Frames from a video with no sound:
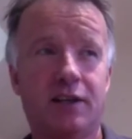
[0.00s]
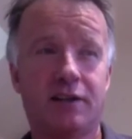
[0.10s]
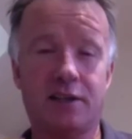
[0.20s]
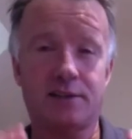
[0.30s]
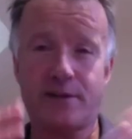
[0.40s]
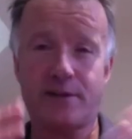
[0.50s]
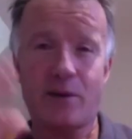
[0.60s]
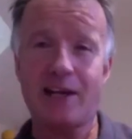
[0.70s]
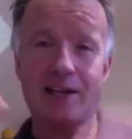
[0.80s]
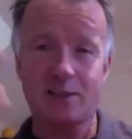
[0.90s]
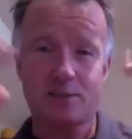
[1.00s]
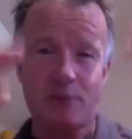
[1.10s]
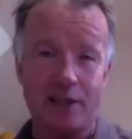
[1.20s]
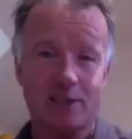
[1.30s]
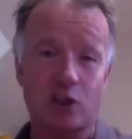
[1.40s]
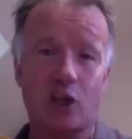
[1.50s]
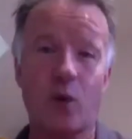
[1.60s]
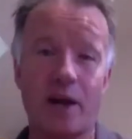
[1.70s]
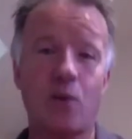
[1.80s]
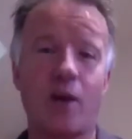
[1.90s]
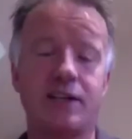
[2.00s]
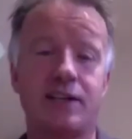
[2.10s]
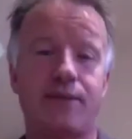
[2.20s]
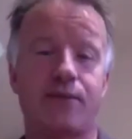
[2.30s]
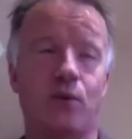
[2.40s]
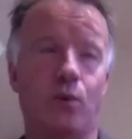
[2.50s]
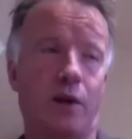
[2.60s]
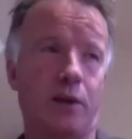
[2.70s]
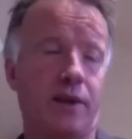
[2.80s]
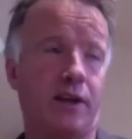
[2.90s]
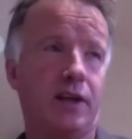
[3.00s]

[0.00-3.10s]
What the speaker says: There's very little space to go anywhere differently with it.